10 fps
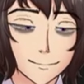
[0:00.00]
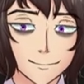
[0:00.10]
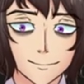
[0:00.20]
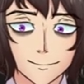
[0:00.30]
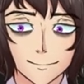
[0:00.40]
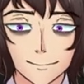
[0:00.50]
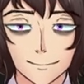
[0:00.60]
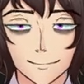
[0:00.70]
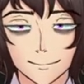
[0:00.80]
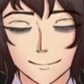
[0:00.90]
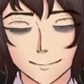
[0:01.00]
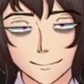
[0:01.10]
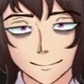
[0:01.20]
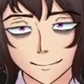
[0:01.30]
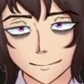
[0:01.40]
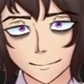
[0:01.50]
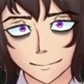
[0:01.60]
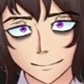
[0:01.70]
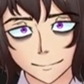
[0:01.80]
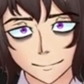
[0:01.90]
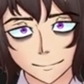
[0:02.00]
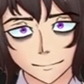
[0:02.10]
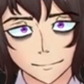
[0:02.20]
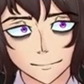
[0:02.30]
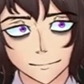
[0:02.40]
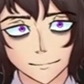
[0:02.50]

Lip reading: Nothing is said.